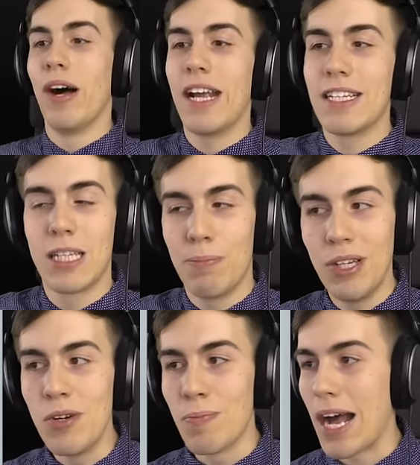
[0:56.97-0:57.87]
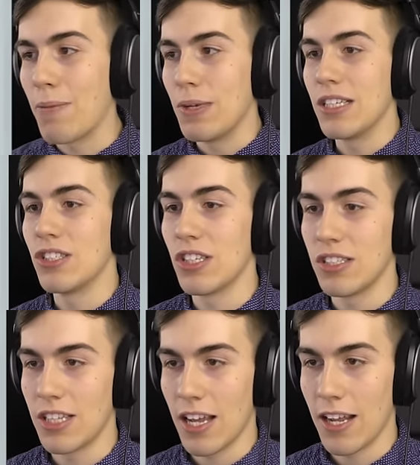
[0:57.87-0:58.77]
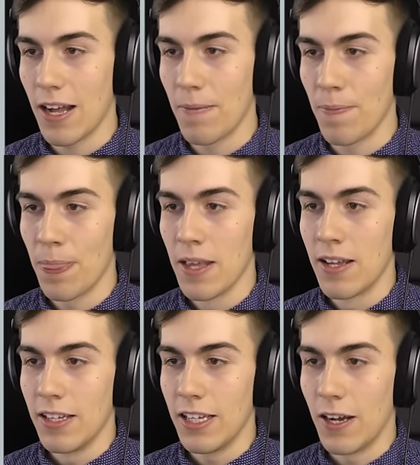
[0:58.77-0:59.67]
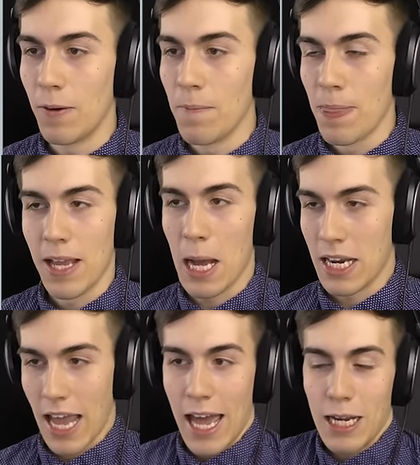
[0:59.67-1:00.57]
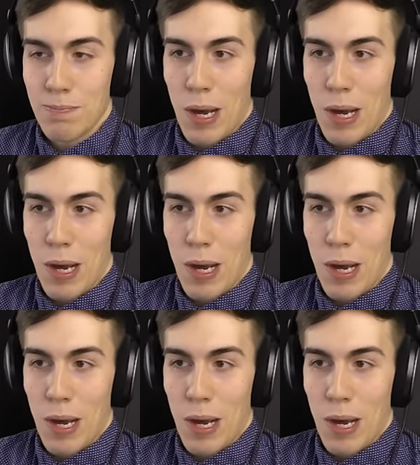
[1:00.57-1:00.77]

Well, I guess the balloon popping is just a, um, you know, an added